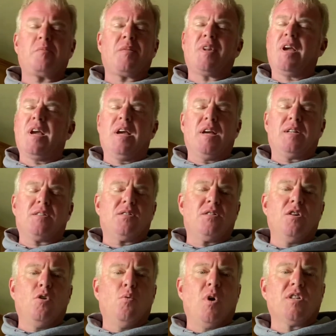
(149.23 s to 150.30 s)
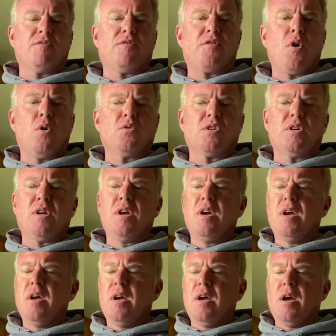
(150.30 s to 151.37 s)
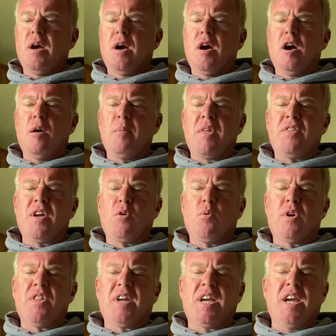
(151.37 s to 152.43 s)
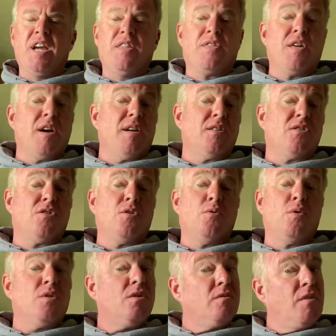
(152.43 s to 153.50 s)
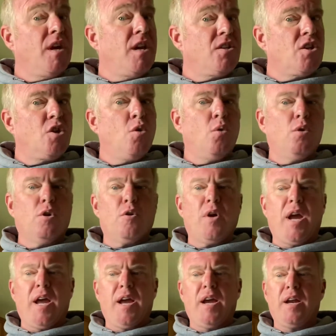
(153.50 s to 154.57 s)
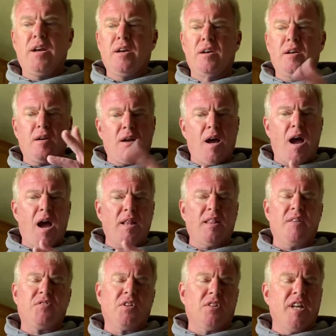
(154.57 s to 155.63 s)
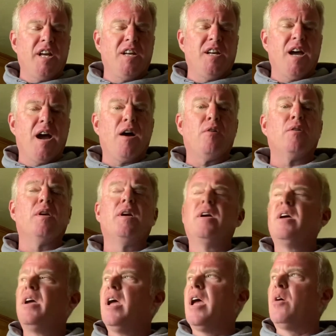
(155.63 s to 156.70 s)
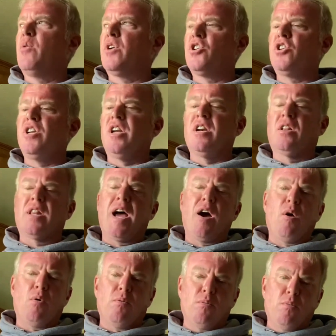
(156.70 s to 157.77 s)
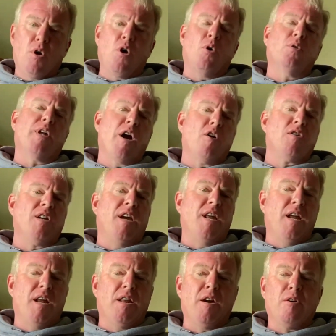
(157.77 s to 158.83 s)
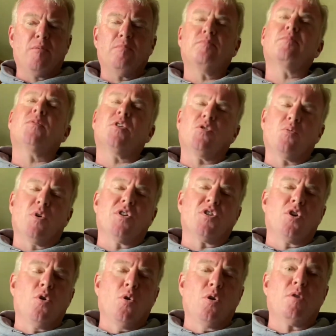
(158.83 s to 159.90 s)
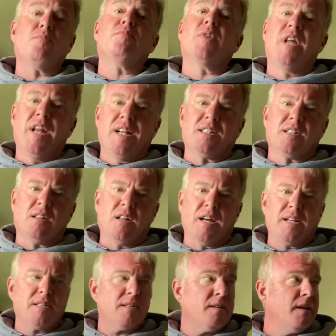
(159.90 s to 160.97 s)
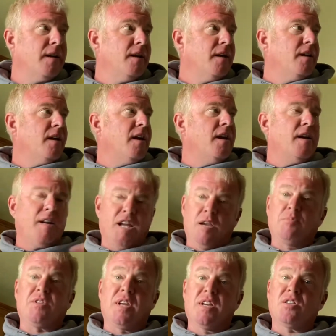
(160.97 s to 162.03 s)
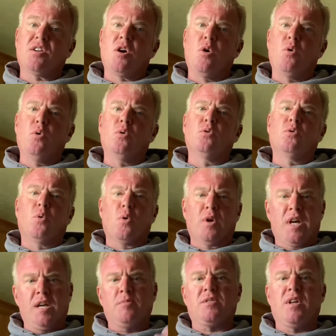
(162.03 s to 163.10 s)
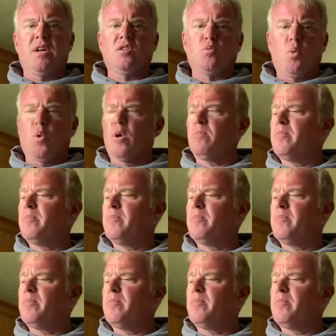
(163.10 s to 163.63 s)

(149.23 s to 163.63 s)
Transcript: it still wasn't frozen. I think one of the key things too is it is a cooler, and I left the lid down, which didn't allow cold air to get in there. Because what is a cooler? It insulates and keeps things cold or keeps things warm.